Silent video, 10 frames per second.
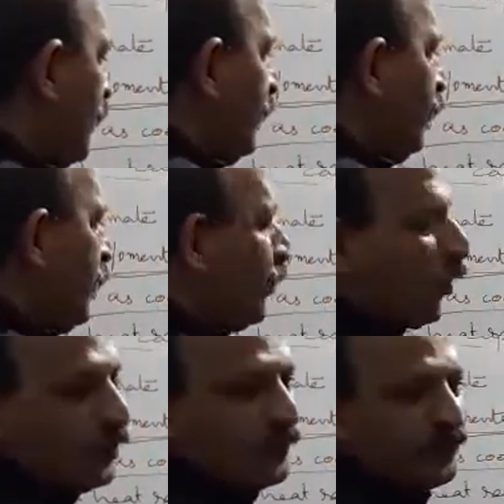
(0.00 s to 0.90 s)
we
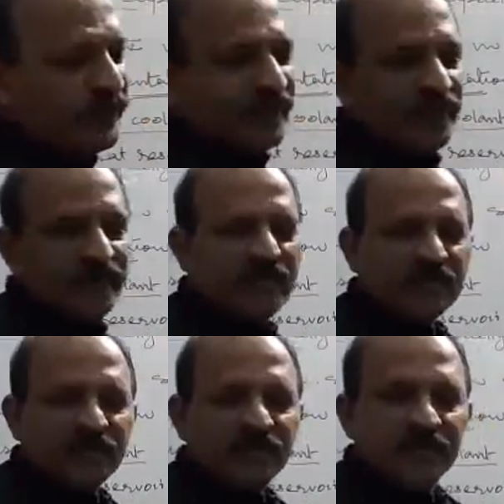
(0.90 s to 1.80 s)
know
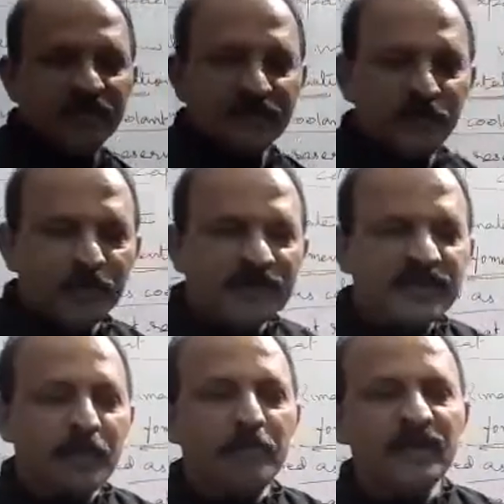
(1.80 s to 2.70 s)
during
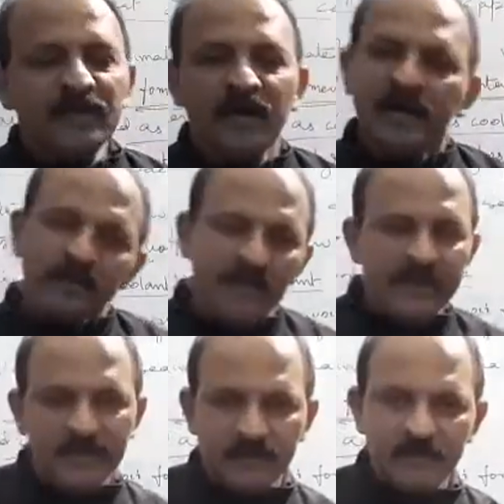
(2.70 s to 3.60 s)
summer and
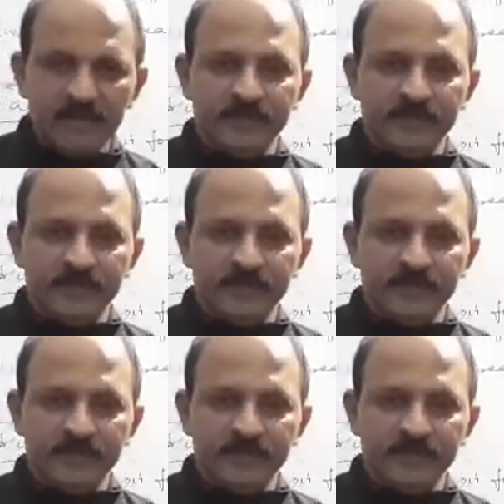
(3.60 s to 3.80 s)
winter